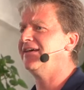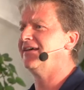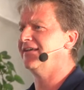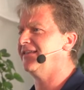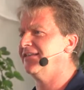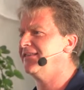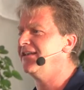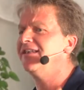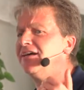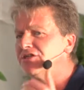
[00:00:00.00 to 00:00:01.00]
the
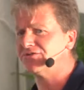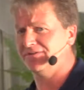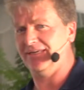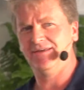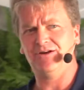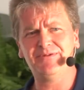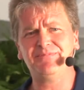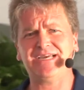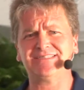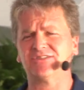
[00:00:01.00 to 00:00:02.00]
luxury,
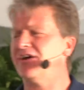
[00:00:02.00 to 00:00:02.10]
people ask us,